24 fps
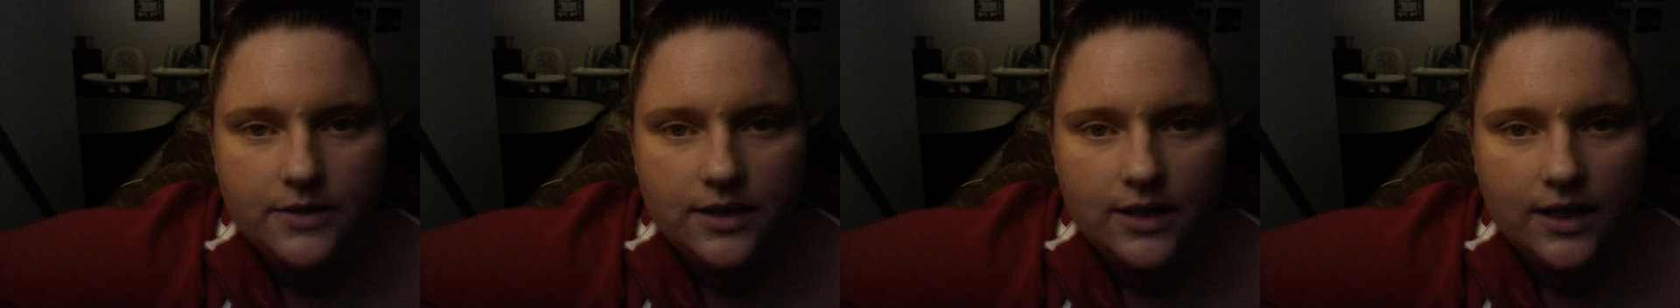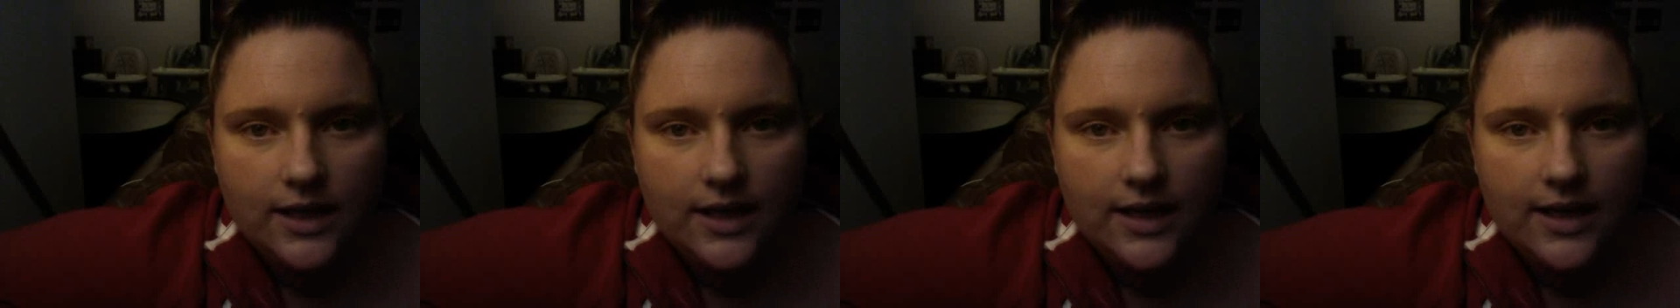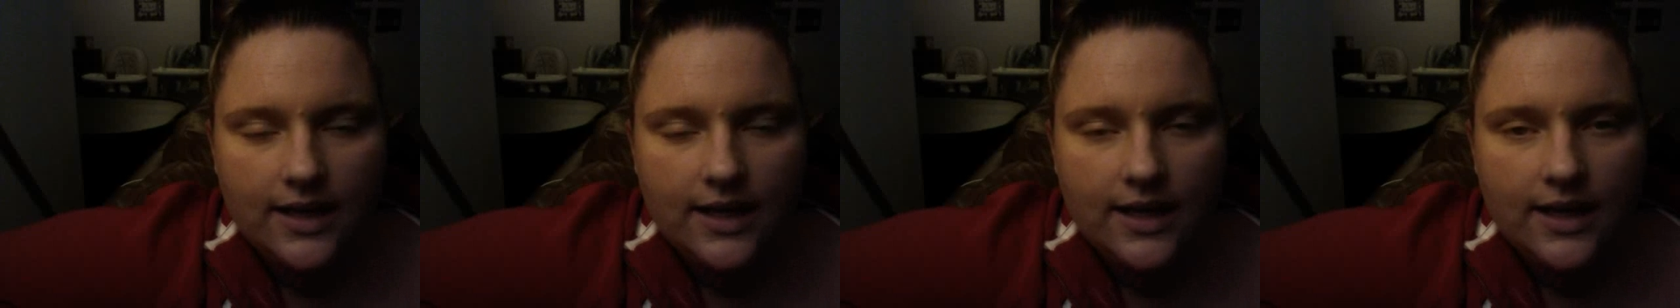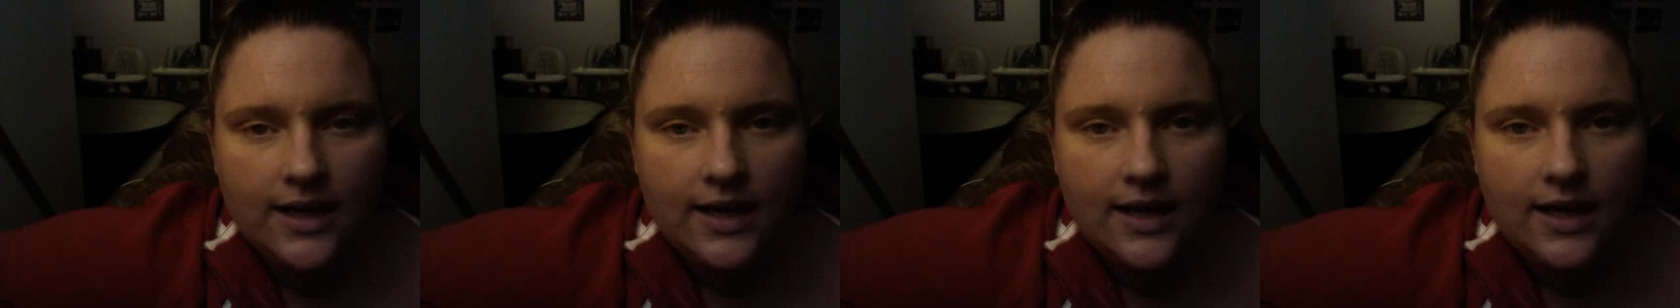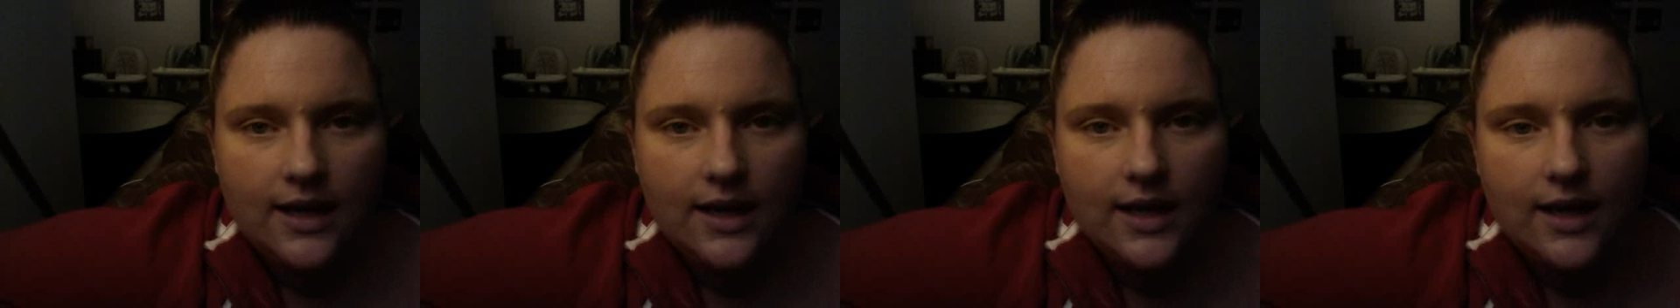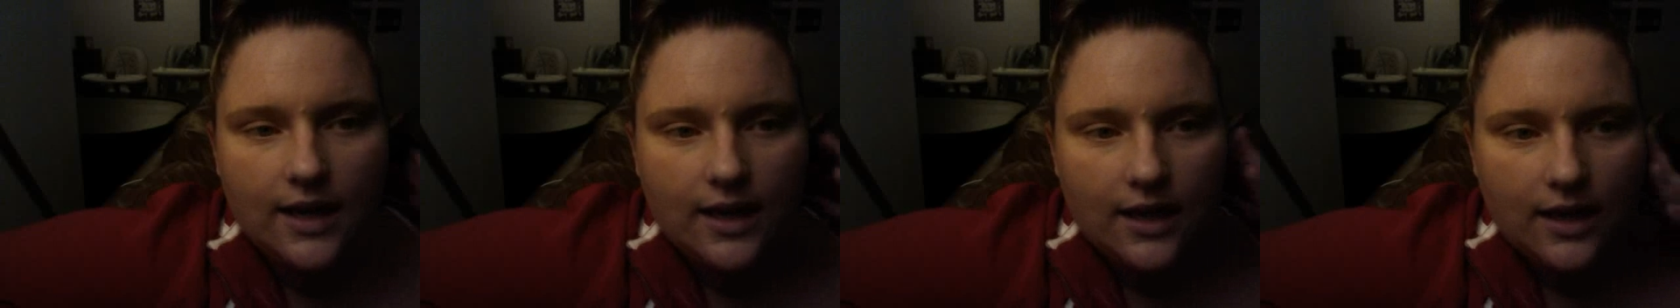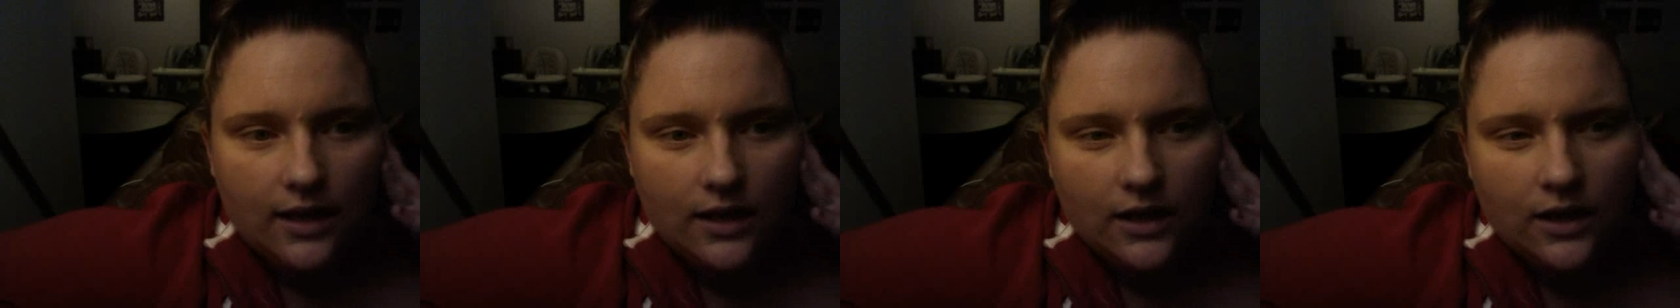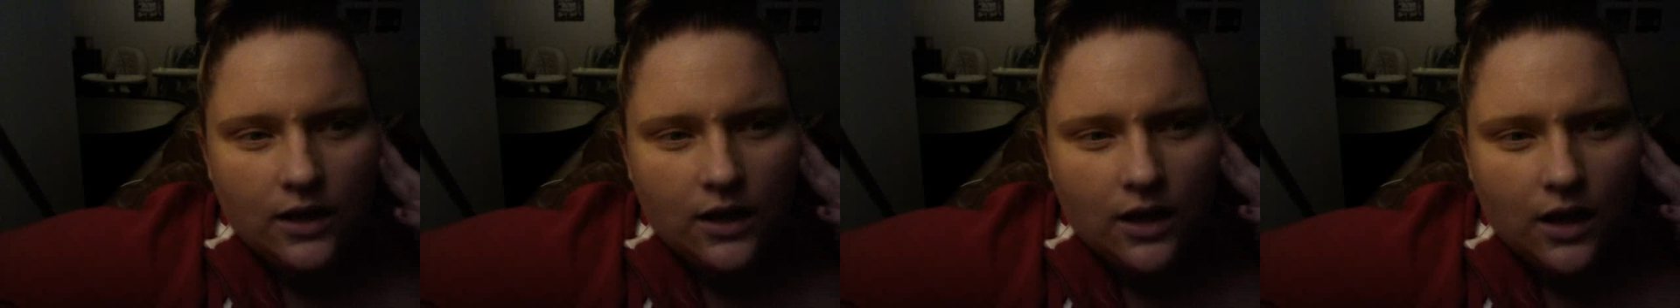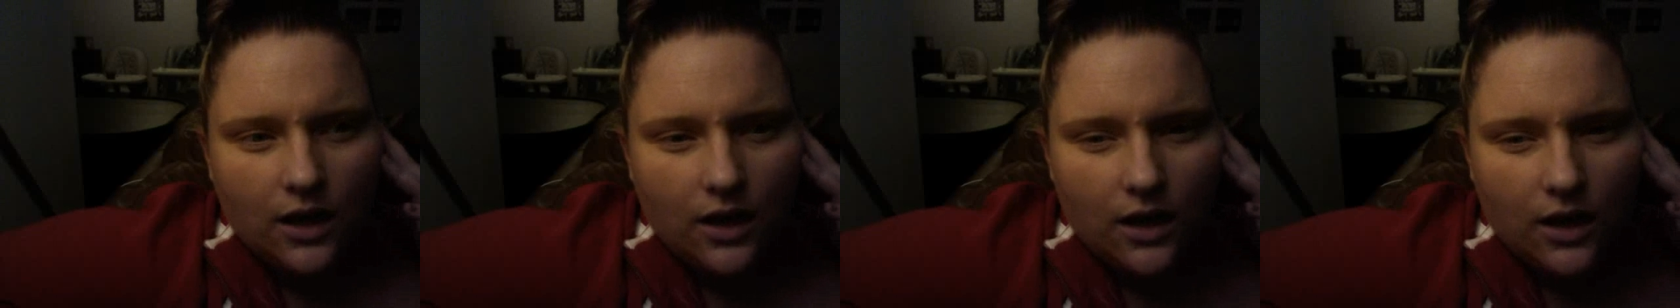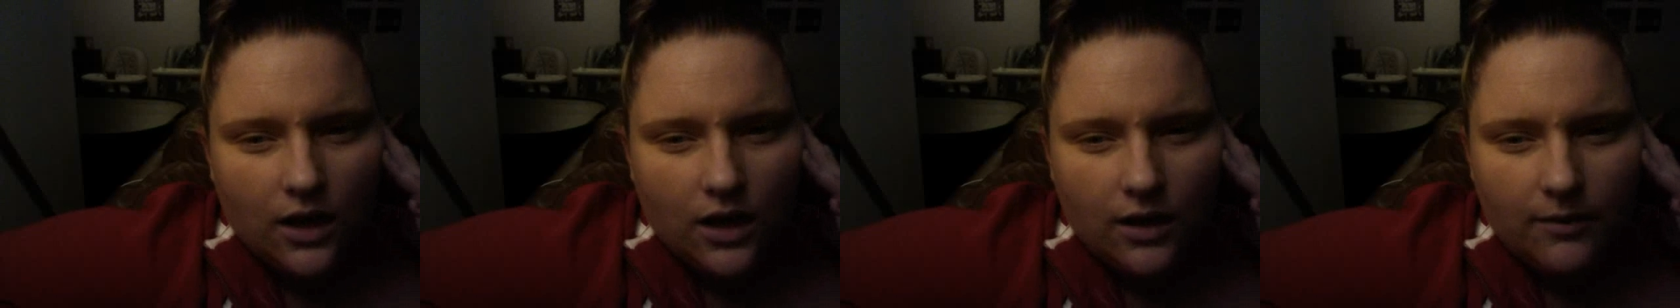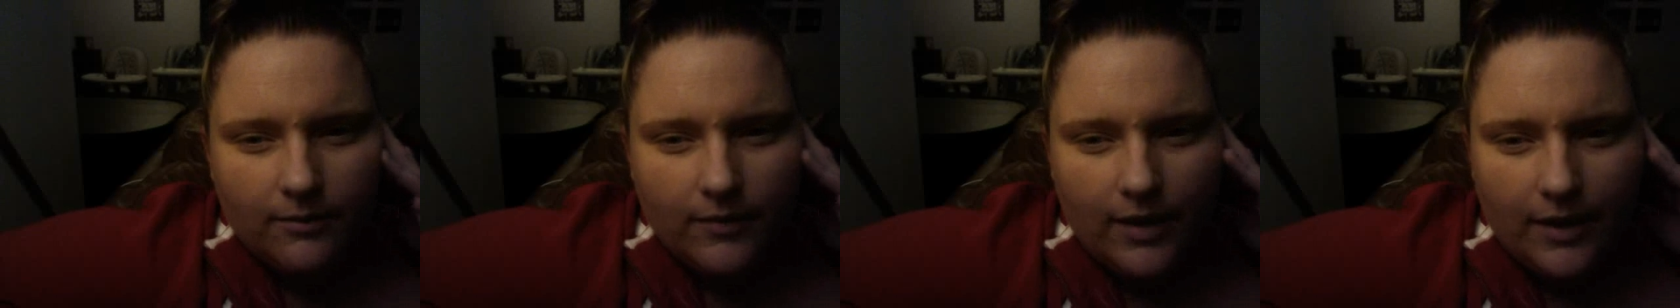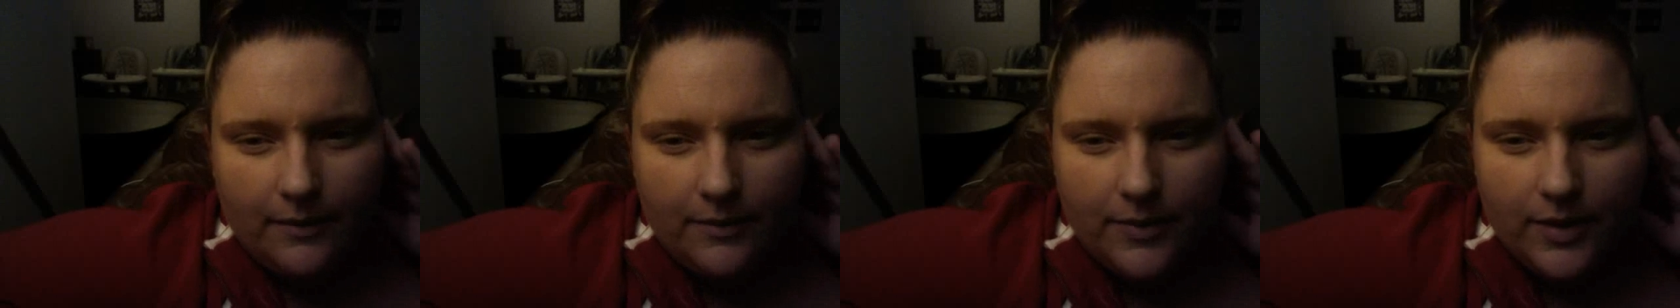to get in and
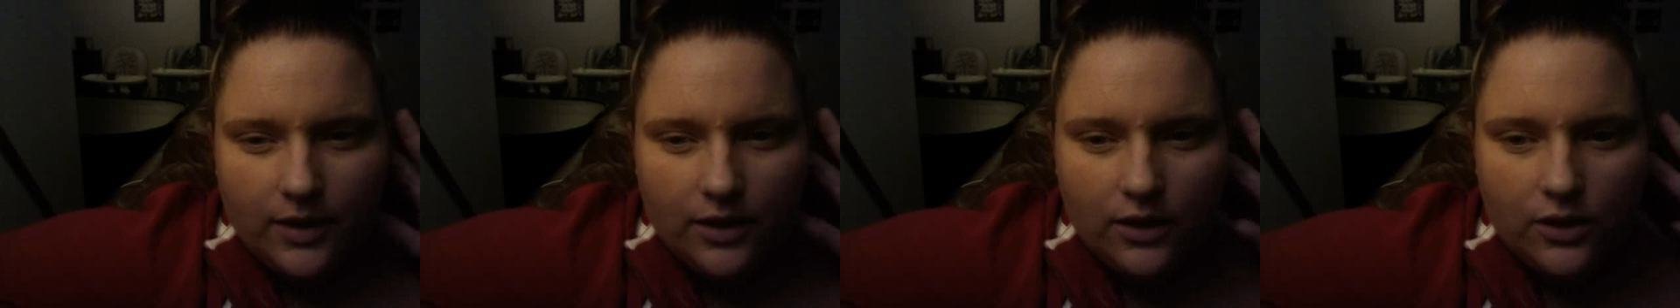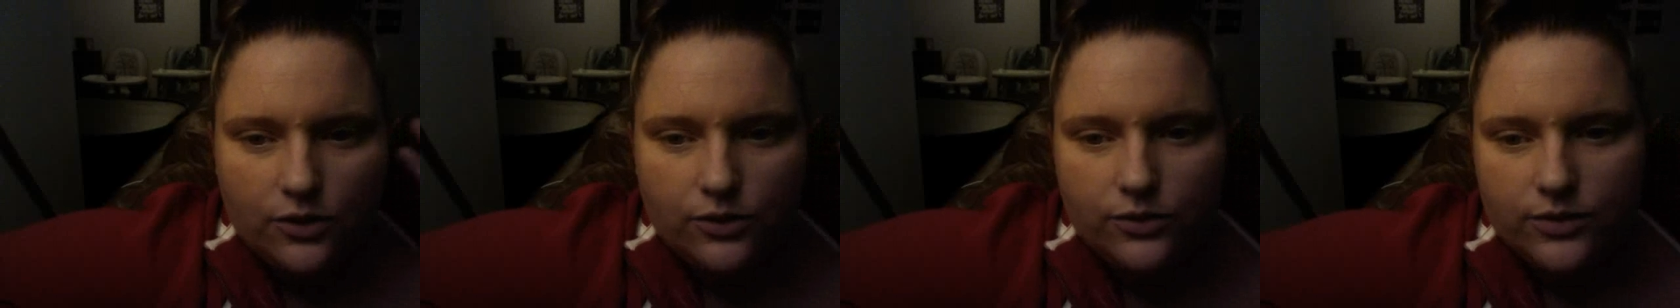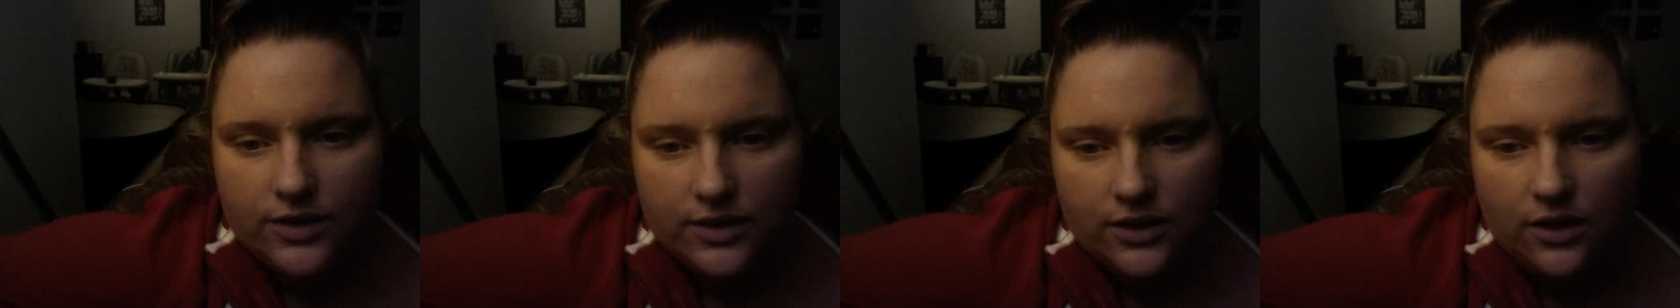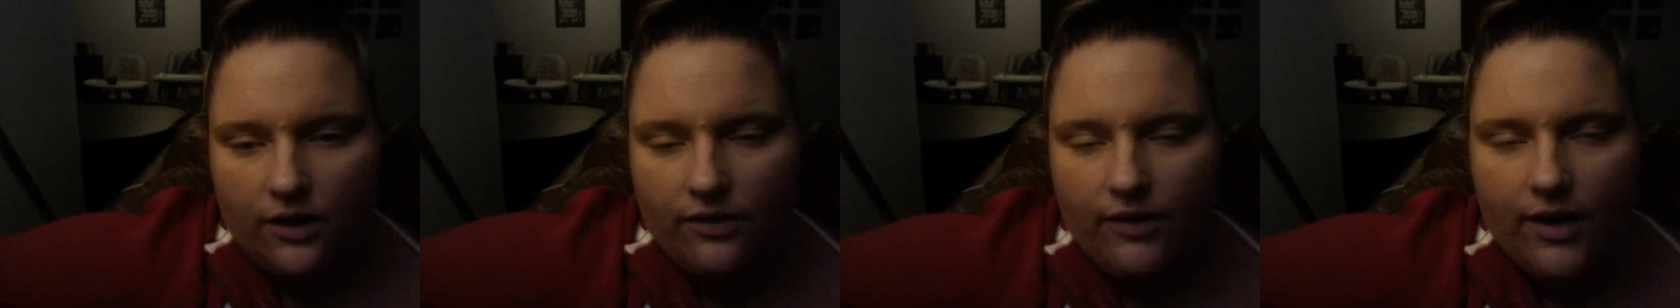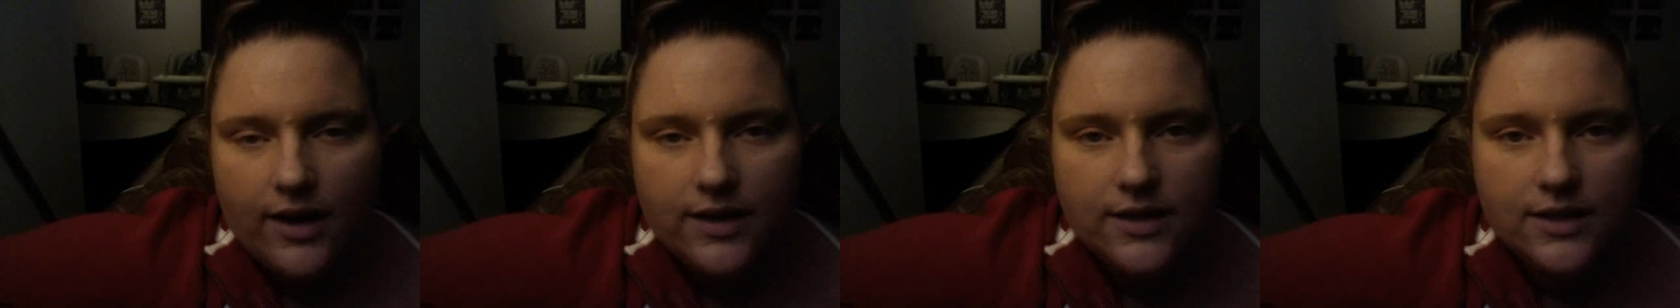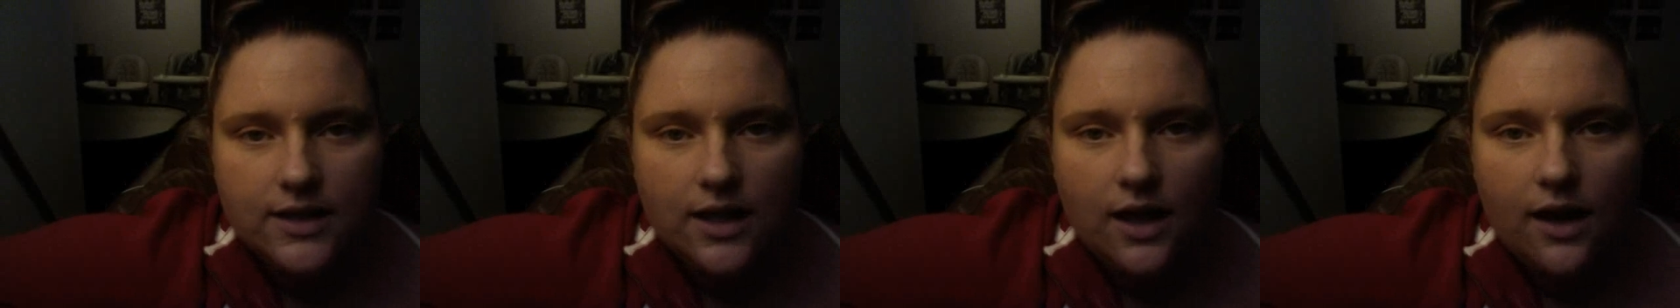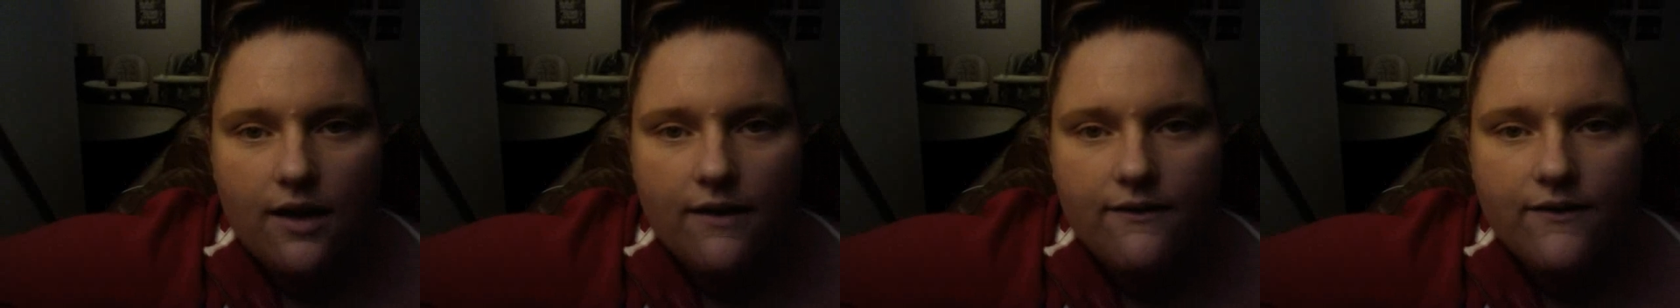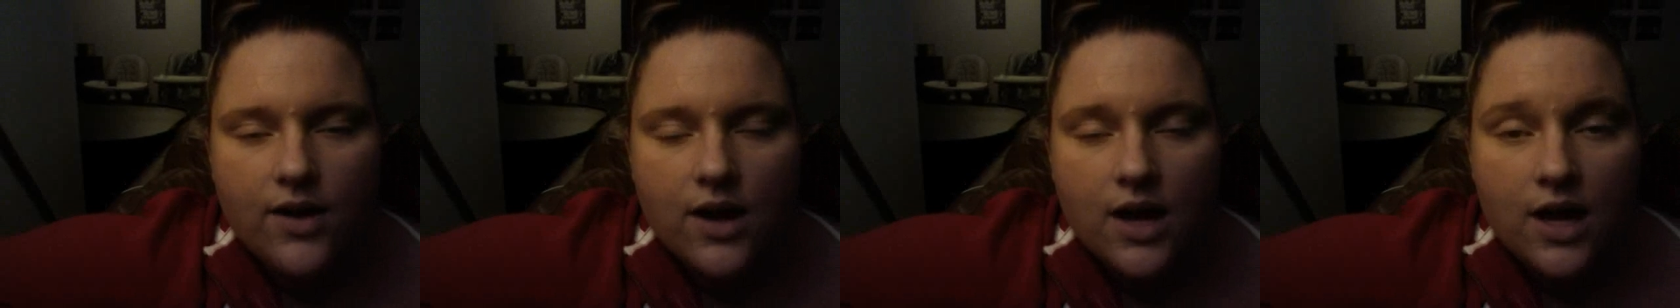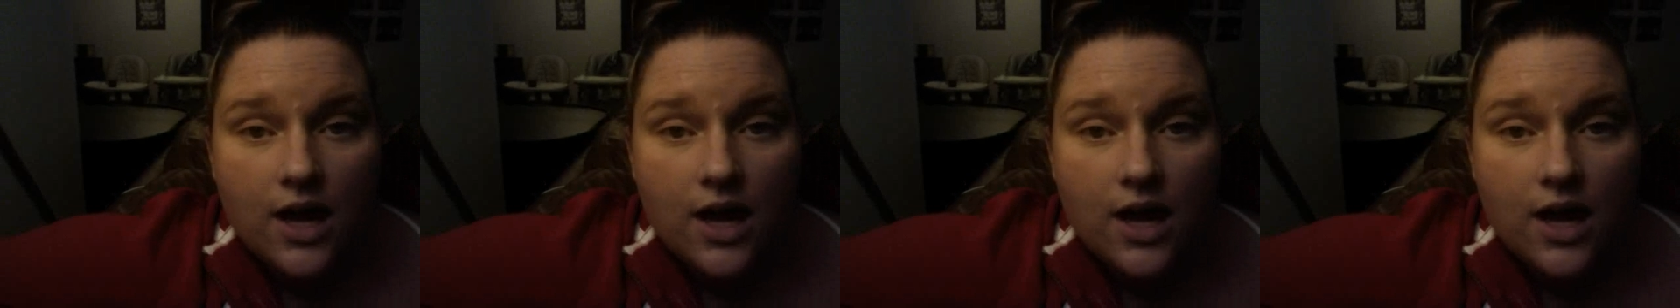um, like pillows and all that stuff.